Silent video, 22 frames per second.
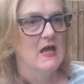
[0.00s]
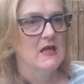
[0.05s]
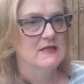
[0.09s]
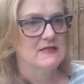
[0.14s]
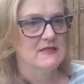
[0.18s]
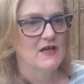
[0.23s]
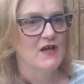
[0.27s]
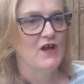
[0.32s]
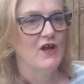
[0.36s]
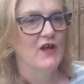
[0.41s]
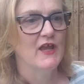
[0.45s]

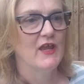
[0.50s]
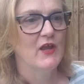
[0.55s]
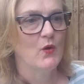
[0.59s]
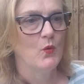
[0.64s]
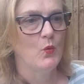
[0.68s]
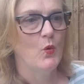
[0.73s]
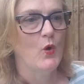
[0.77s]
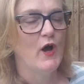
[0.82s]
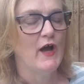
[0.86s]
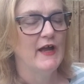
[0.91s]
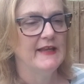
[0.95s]
And I
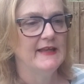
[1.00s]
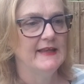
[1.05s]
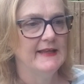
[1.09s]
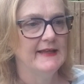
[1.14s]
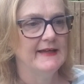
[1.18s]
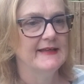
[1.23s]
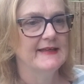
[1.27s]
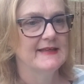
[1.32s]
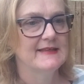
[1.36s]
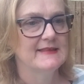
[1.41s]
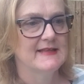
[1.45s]
quite
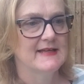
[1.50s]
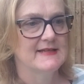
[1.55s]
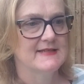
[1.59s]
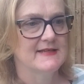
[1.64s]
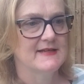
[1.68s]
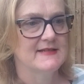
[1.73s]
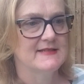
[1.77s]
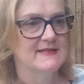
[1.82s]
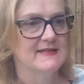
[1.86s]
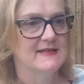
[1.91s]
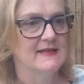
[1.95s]
like
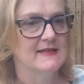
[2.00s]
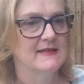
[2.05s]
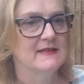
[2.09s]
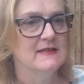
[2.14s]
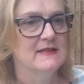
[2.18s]
that idea.